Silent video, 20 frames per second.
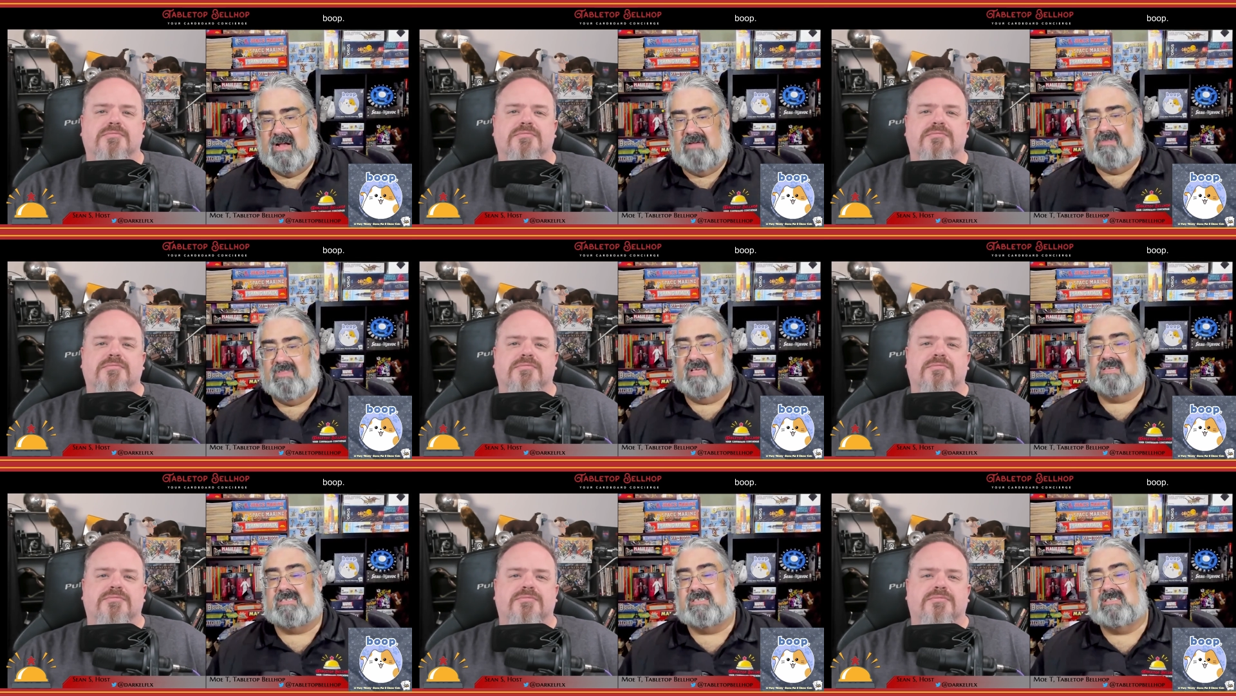
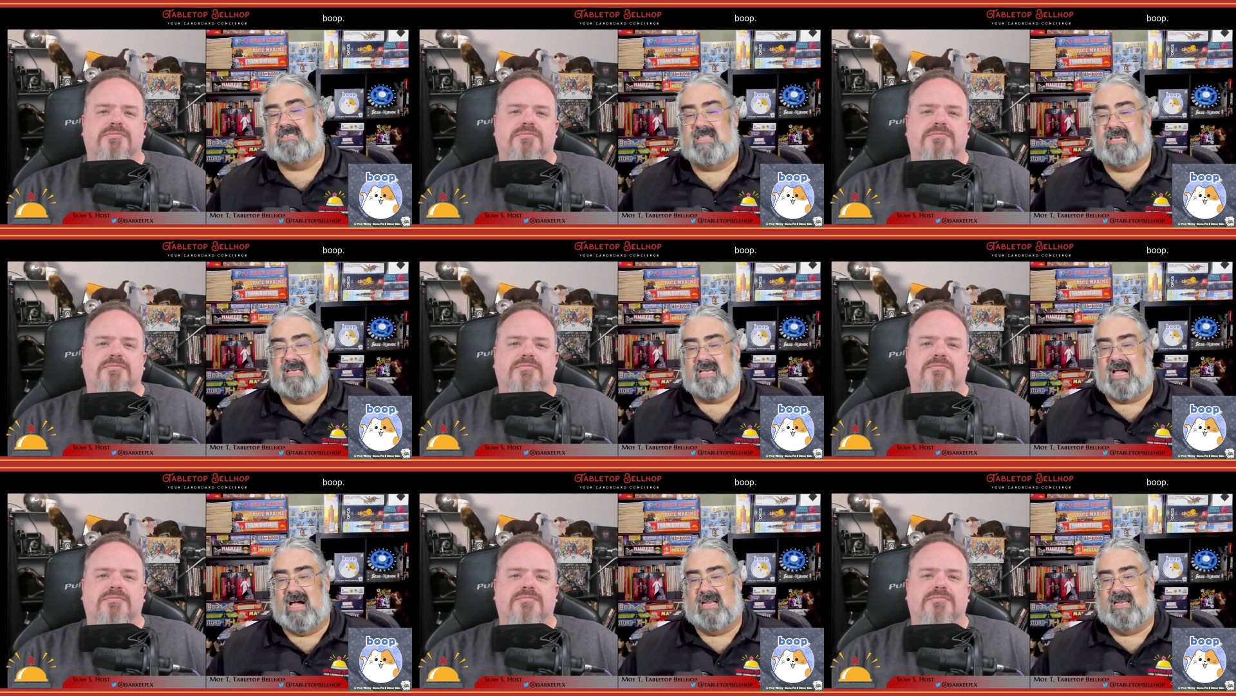Speaker 1: This is
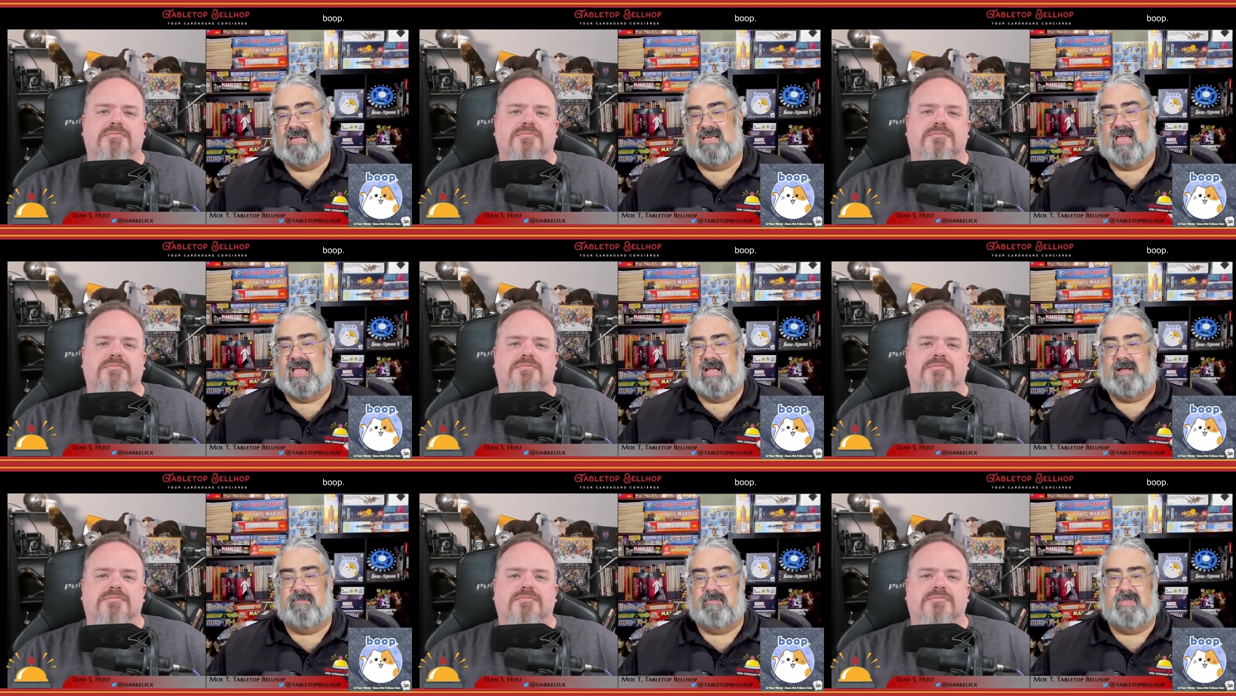the kind of
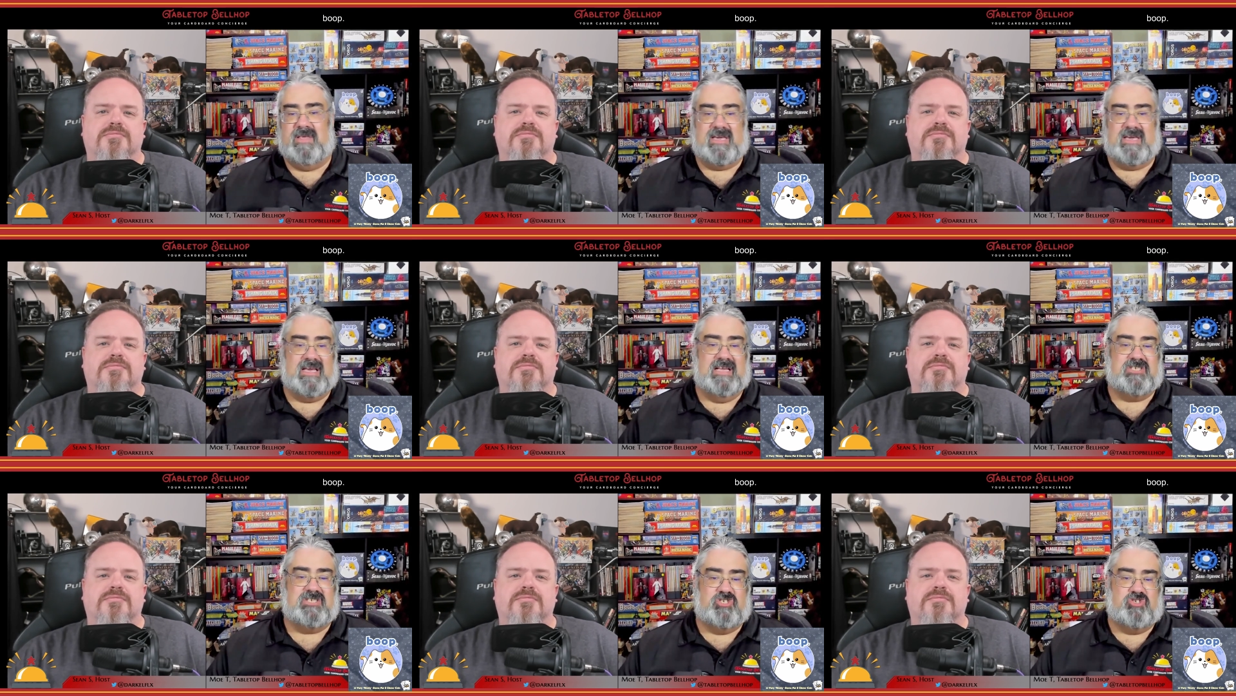game that
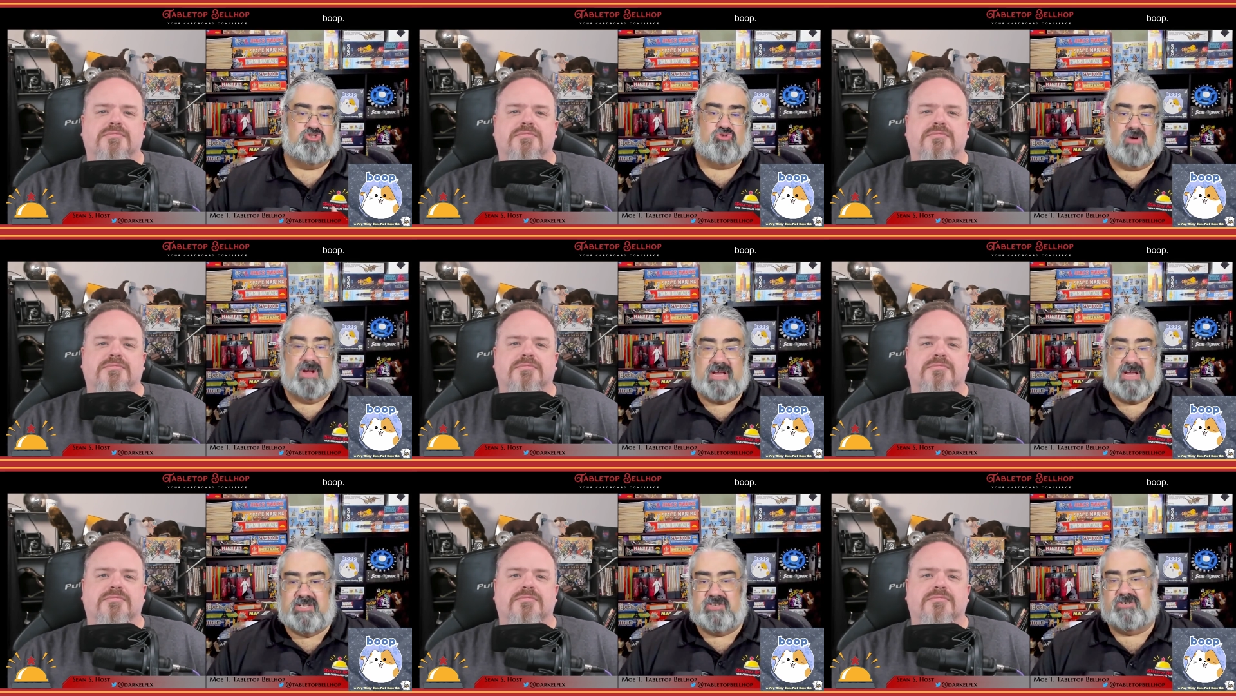gets
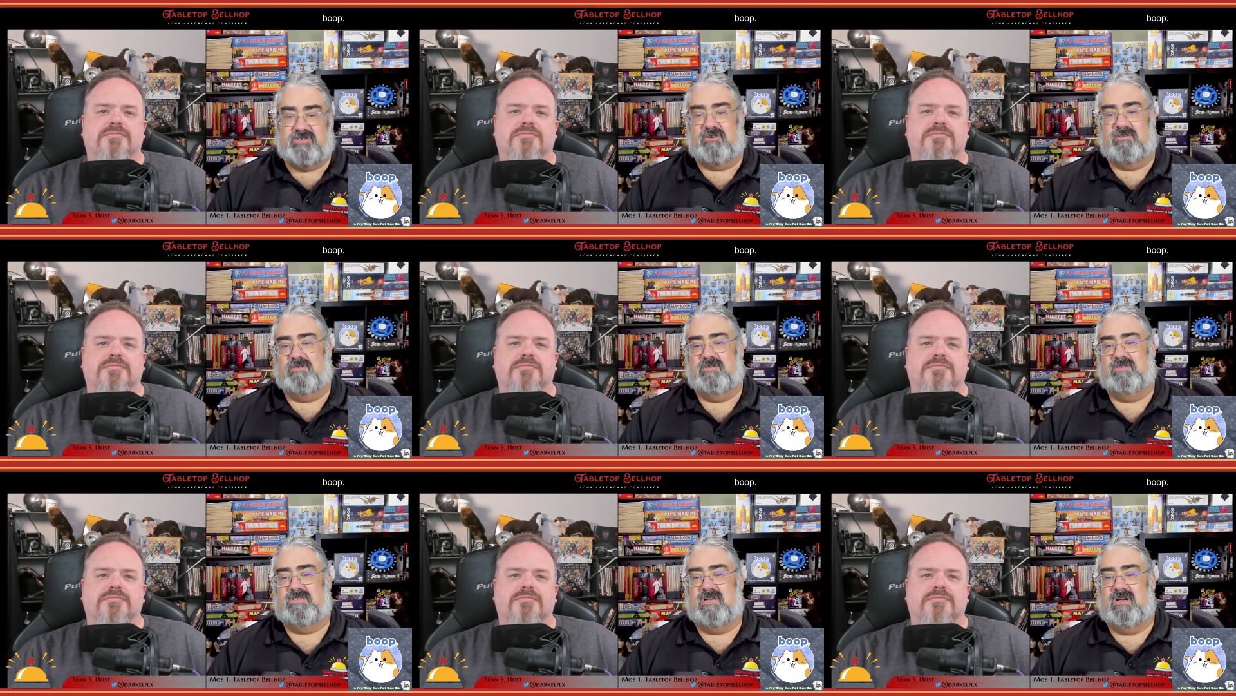
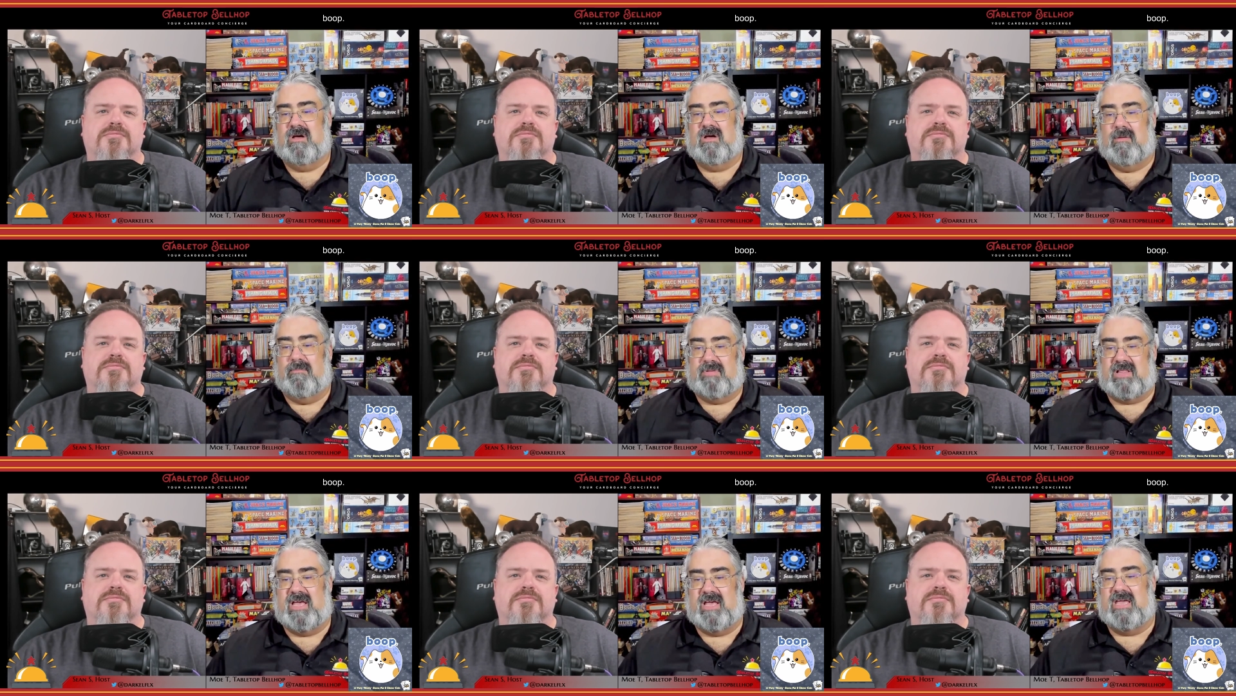strangers
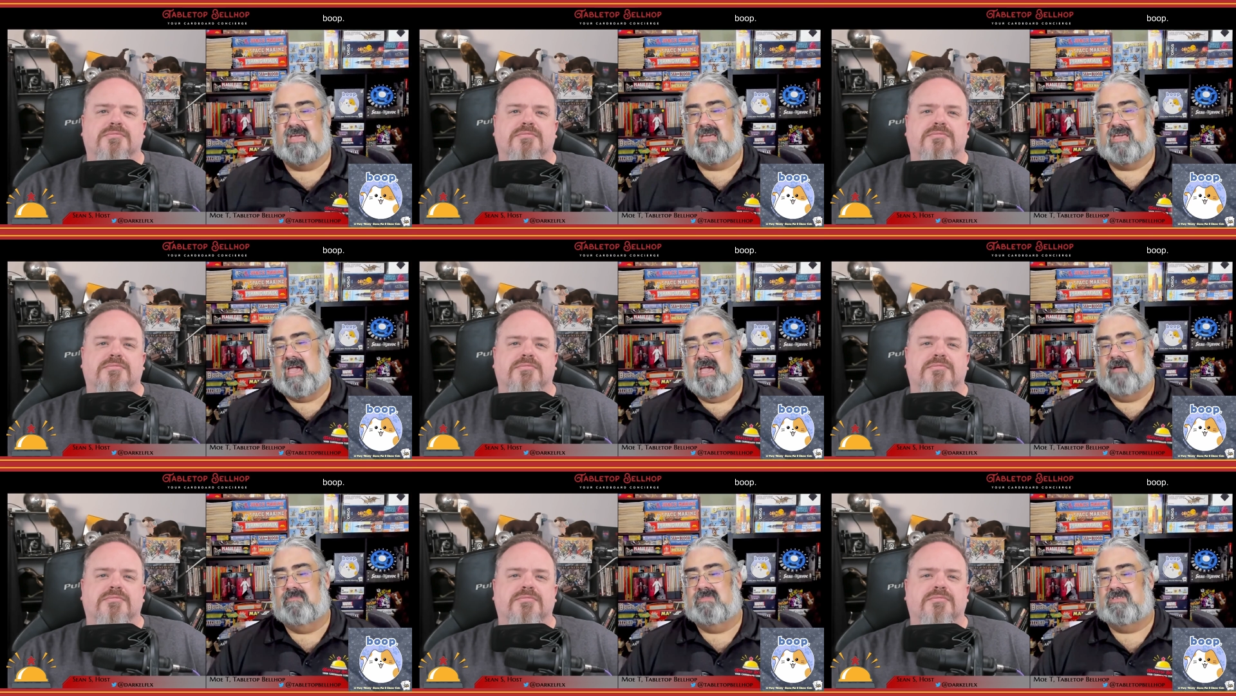playing
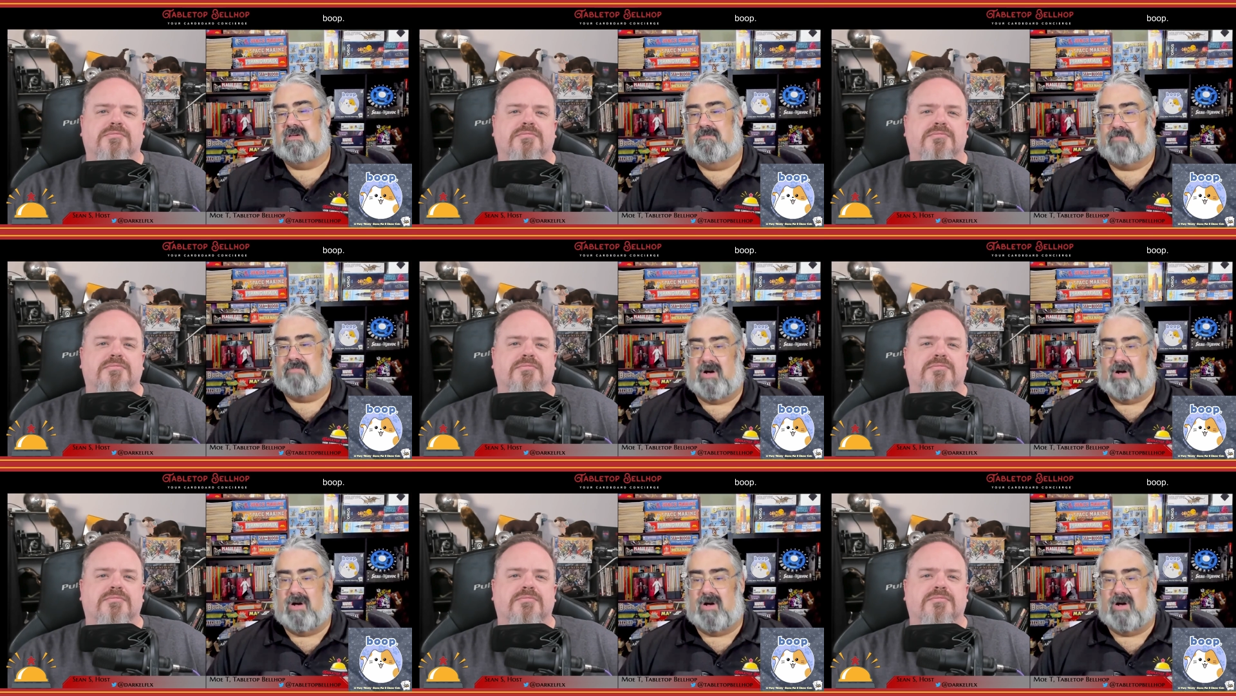games at